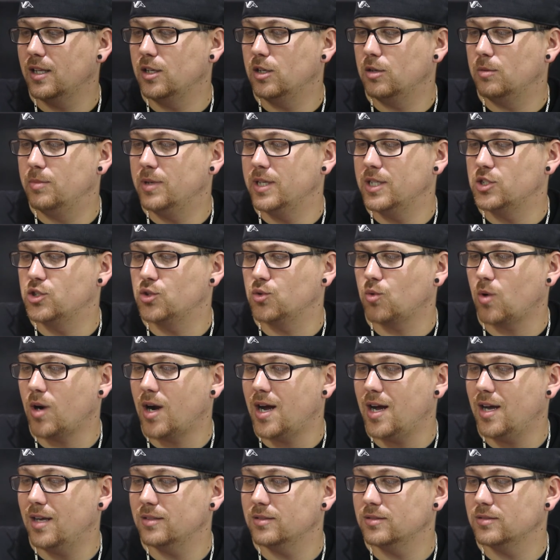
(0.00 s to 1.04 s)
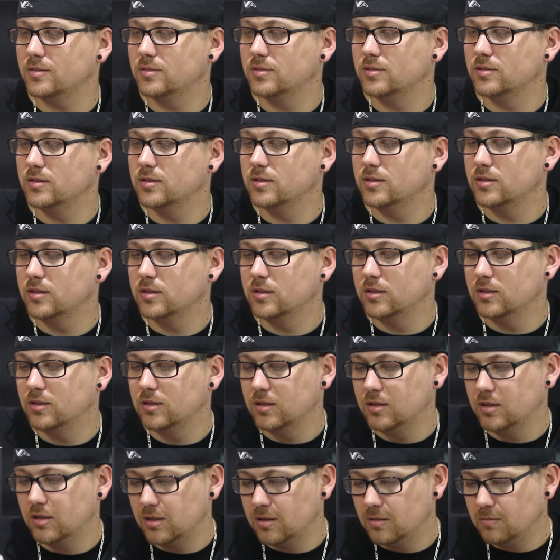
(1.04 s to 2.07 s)
little bit dry.
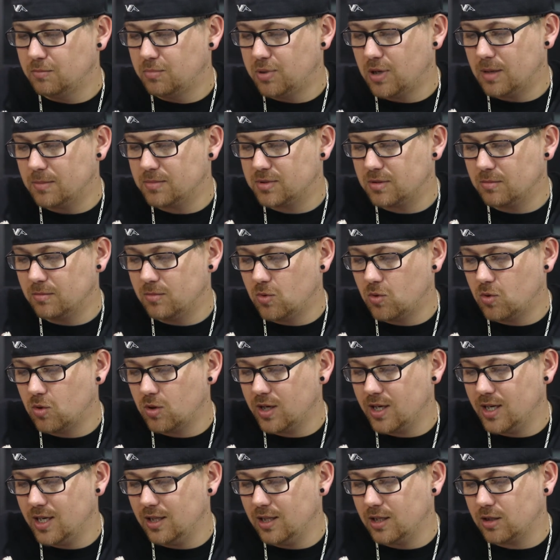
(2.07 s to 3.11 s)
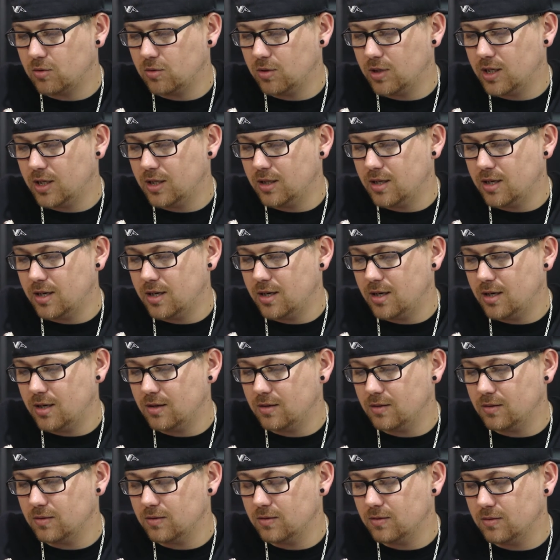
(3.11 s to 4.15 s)
Pump some more e-liquid in
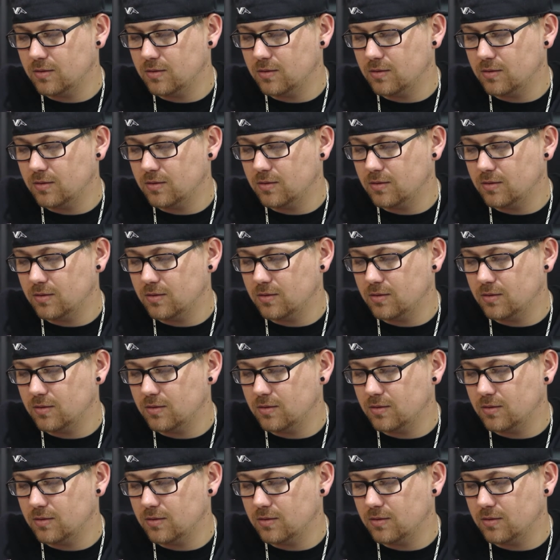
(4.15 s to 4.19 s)
there.